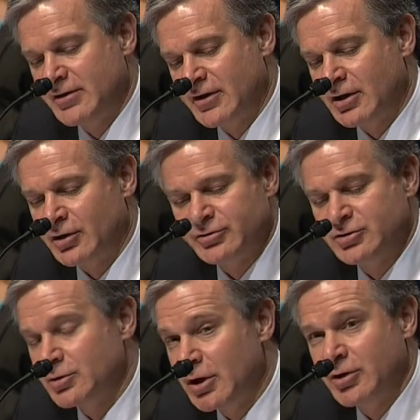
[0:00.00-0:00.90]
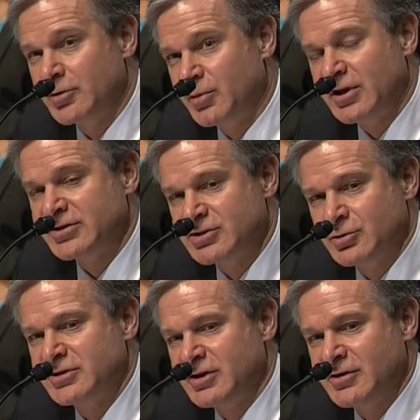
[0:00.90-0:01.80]
that all 200-plus
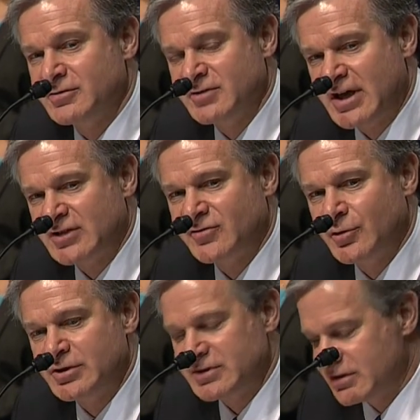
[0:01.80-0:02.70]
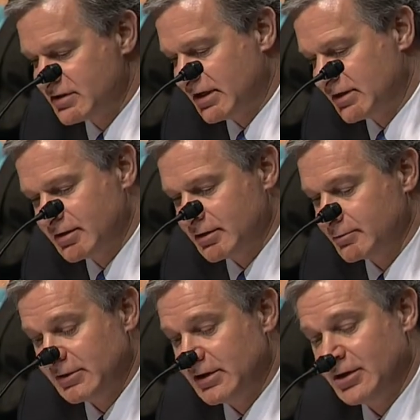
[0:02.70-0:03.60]
joint terrorism task forces and the